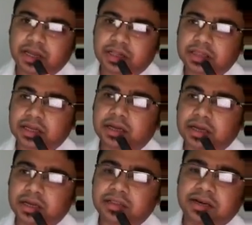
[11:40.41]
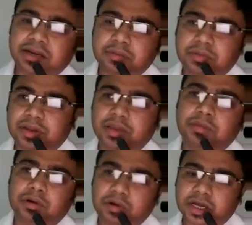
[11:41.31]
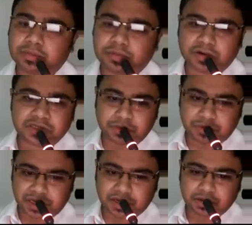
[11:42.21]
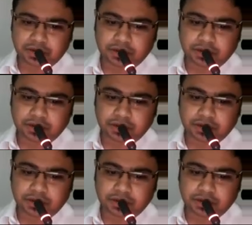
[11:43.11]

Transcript: and then again there can be rebound hypoxemia.